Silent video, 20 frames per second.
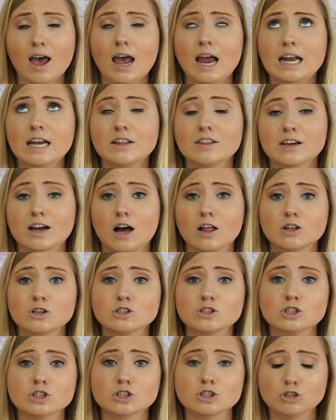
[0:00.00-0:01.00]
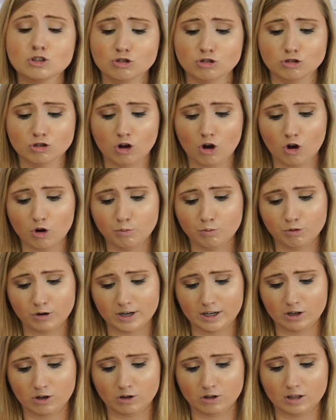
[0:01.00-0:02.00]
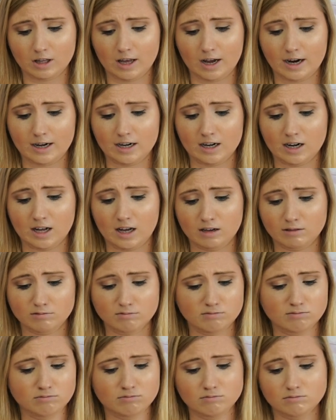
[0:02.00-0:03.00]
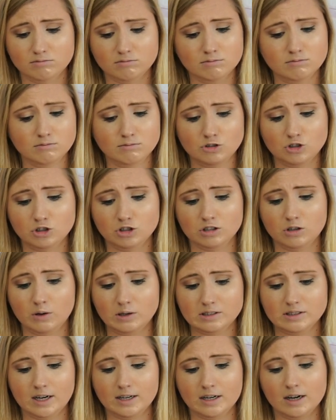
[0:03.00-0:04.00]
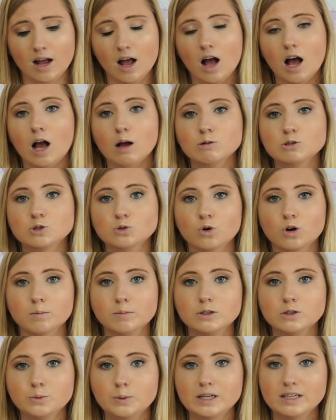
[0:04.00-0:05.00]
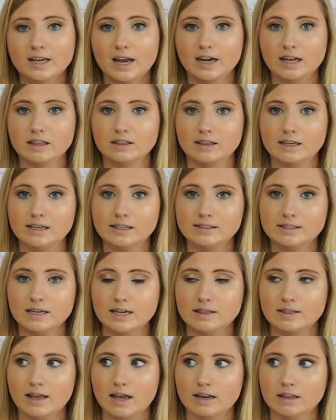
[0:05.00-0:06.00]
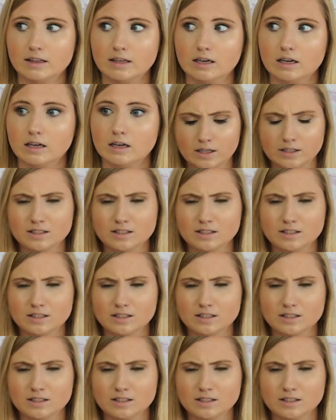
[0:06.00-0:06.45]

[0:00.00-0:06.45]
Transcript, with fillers: and the colors looked so pretty online and I just so excited. I was torn between getting this and then the